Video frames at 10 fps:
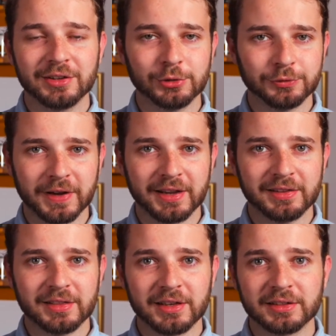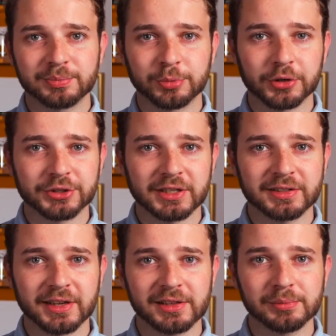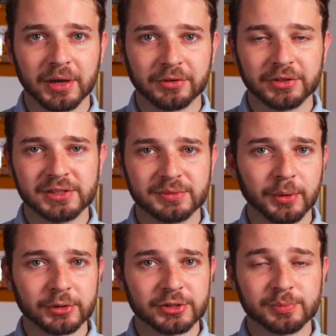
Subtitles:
you'll find that Project Hail Mary's most